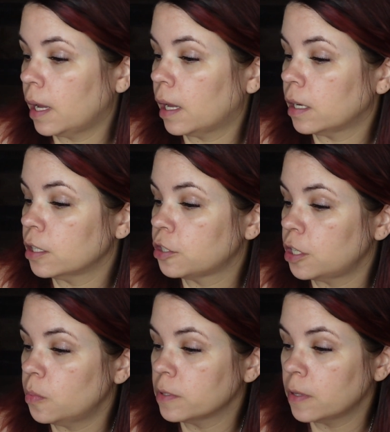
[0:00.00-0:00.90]
and
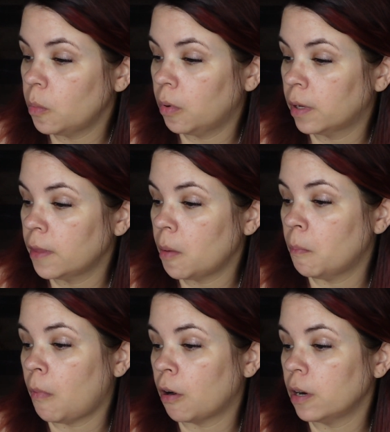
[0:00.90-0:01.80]
she was the one that
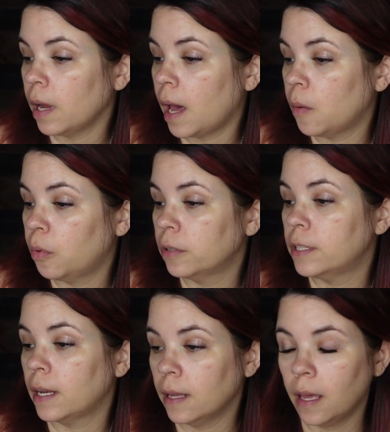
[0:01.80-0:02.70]
Margaret Atwood
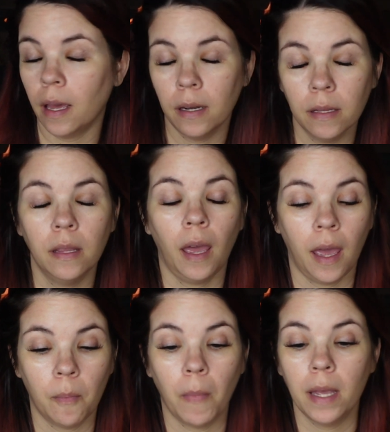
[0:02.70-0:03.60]
dedicated the
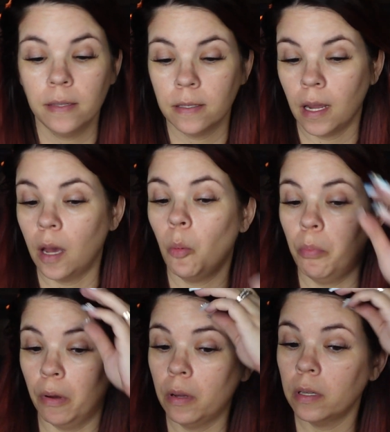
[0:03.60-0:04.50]
Handmaid's Tale
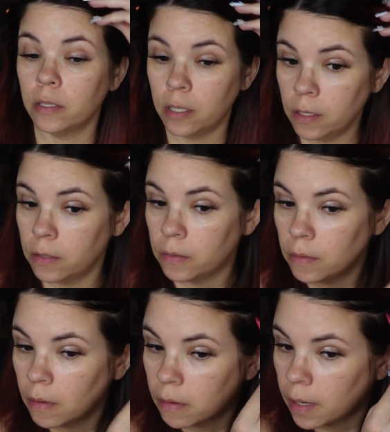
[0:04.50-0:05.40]
book to,
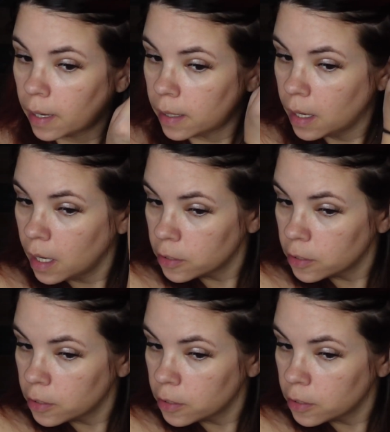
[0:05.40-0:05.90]
okay?